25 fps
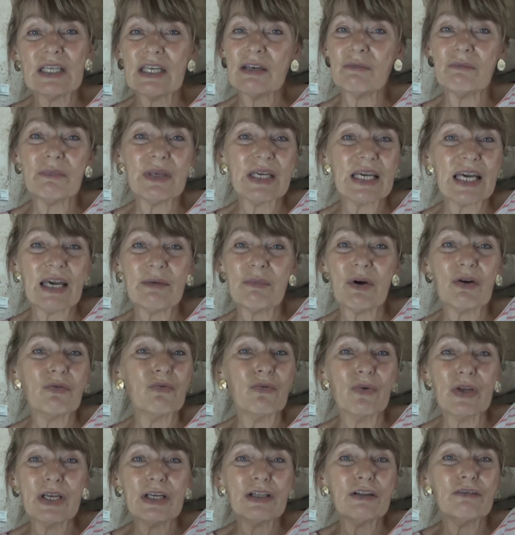It became a
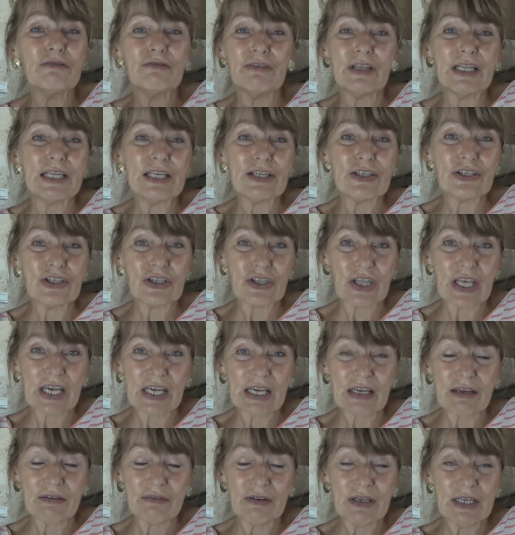real village
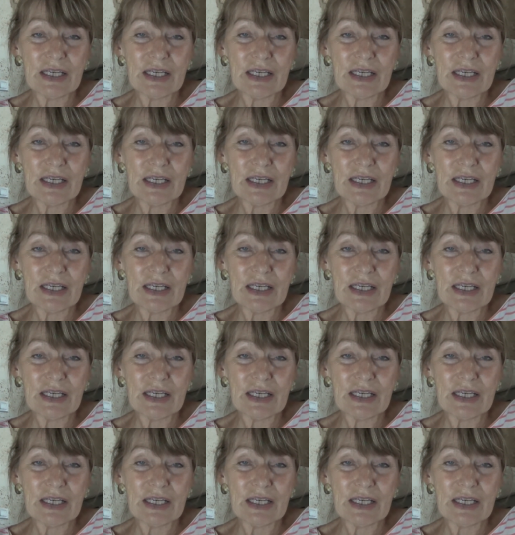thing.